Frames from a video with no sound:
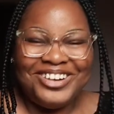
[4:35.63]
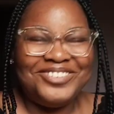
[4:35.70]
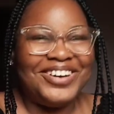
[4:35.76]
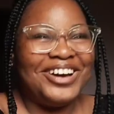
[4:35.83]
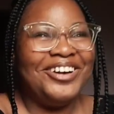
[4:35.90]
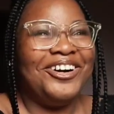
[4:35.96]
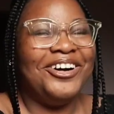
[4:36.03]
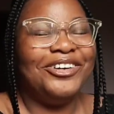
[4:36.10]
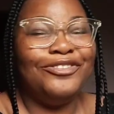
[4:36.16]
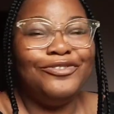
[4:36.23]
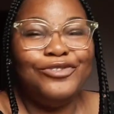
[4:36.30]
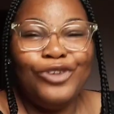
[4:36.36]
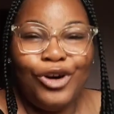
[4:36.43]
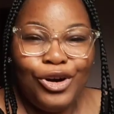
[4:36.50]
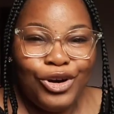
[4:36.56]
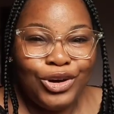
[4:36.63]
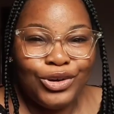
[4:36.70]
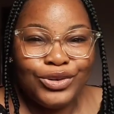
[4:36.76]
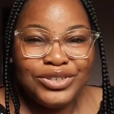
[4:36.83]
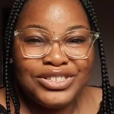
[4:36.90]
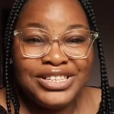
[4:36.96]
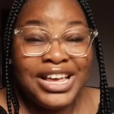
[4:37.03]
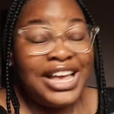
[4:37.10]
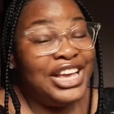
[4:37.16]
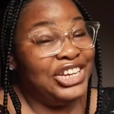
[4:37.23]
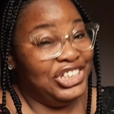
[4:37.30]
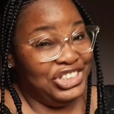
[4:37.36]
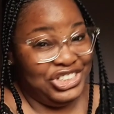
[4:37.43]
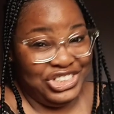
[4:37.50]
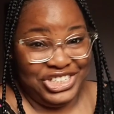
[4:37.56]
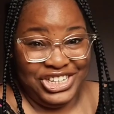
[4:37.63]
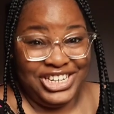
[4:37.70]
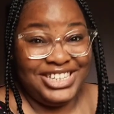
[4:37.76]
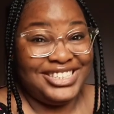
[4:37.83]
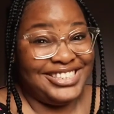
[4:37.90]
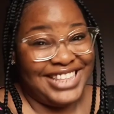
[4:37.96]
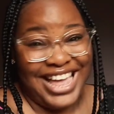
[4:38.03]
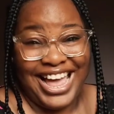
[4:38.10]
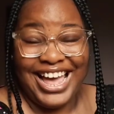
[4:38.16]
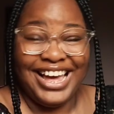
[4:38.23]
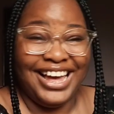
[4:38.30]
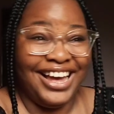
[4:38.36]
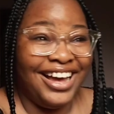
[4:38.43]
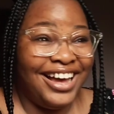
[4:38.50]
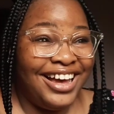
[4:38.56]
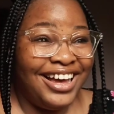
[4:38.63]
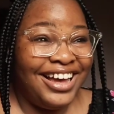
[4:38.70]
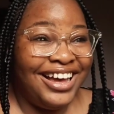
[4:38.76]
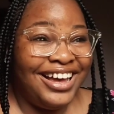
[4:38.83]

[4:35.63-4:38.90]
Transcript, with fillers: Oh my god, vocals, she's there.